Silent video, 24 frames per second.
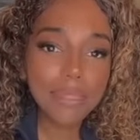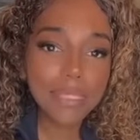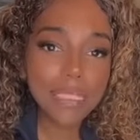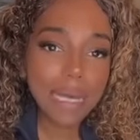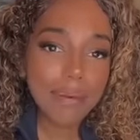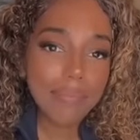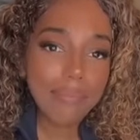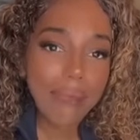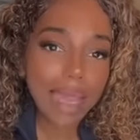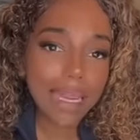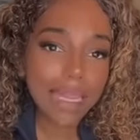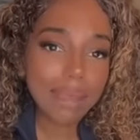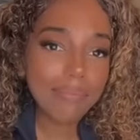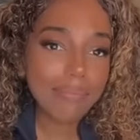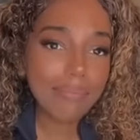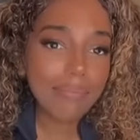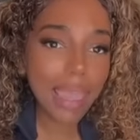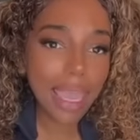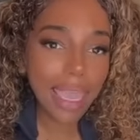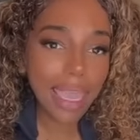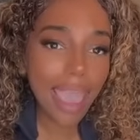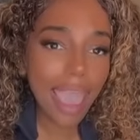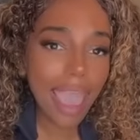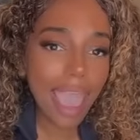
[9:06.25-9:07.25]
somebody
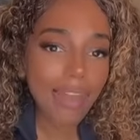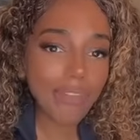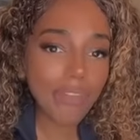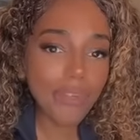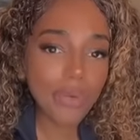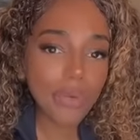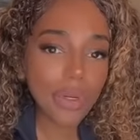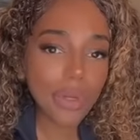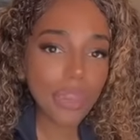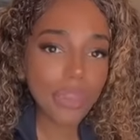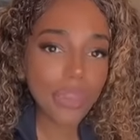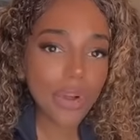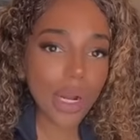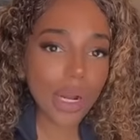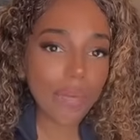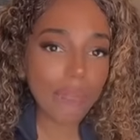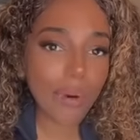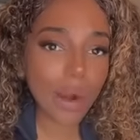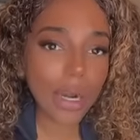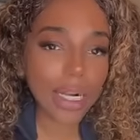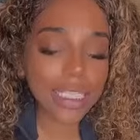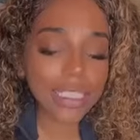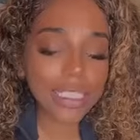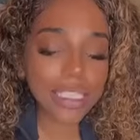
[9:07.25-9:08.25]
may have you in a third
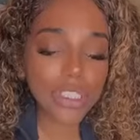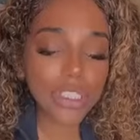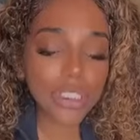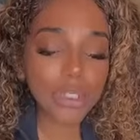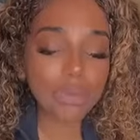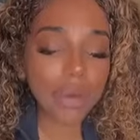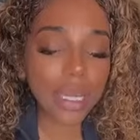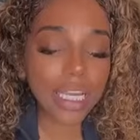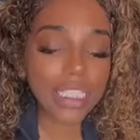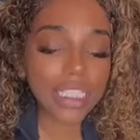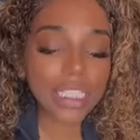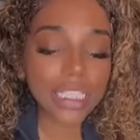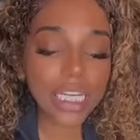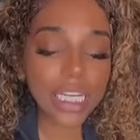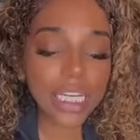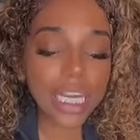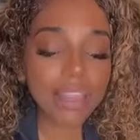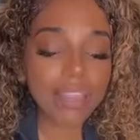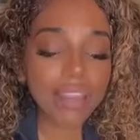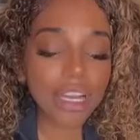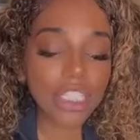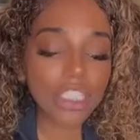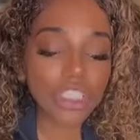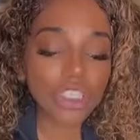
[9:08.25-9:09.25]
party situation
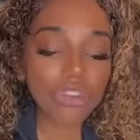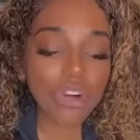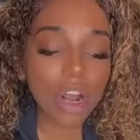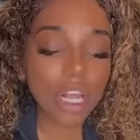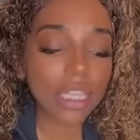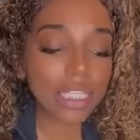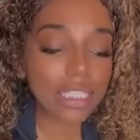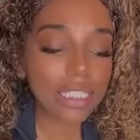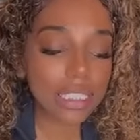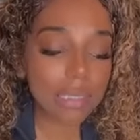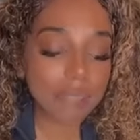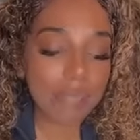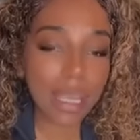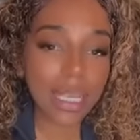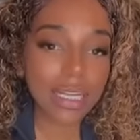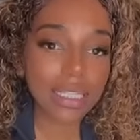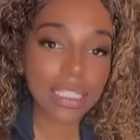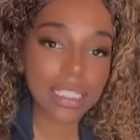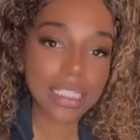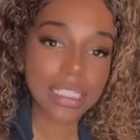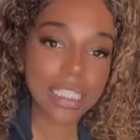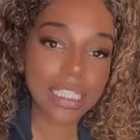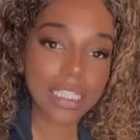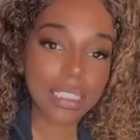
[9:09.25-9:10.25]
and they're struggling to make a
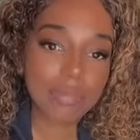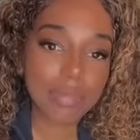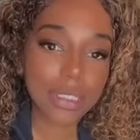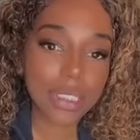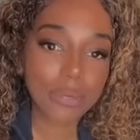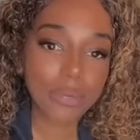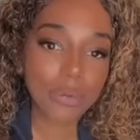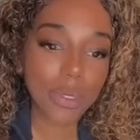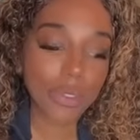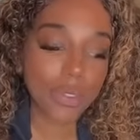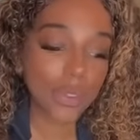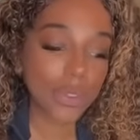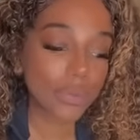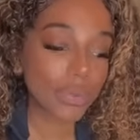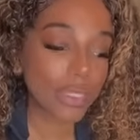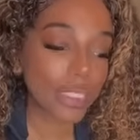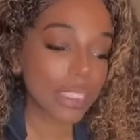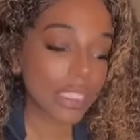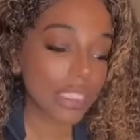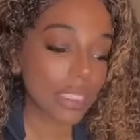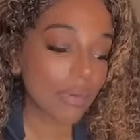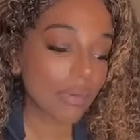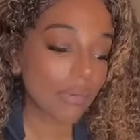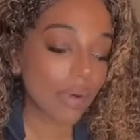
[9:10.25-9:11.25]
decision between you
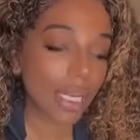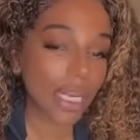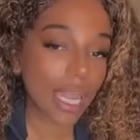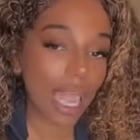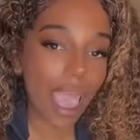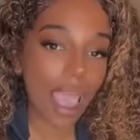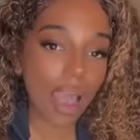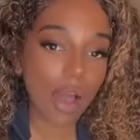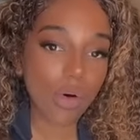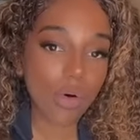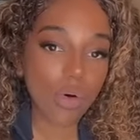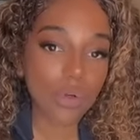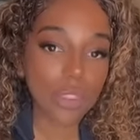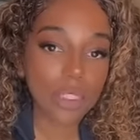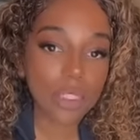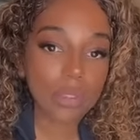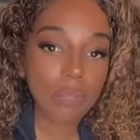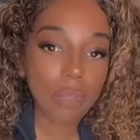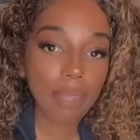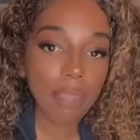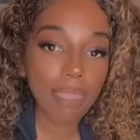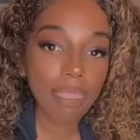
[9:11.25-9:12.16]
and someone else.